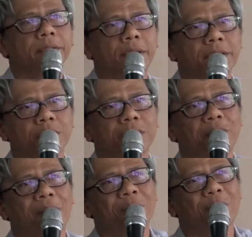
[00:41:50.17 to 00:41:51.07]
That's only
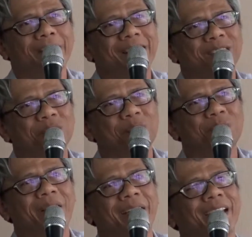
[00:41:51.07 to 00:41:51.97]
one point. That's good
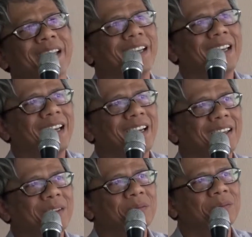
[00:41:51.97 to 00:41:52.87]
point.
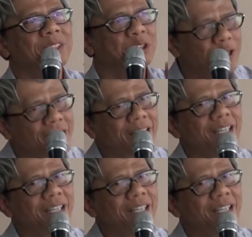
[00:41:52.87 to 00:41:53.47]
The trick